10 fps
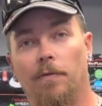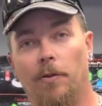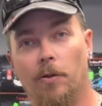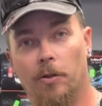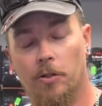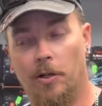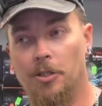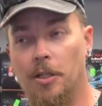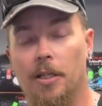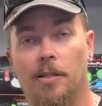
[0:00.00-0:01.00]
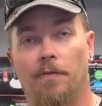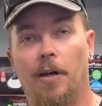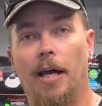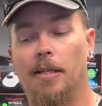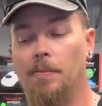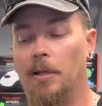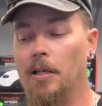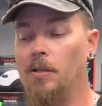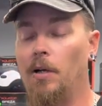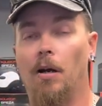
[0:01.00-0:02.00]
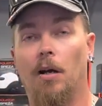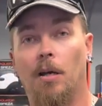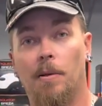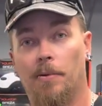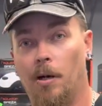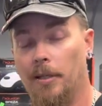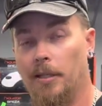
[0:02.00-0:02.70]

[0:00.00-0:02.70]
viewer discretion is advised because we are going to be probing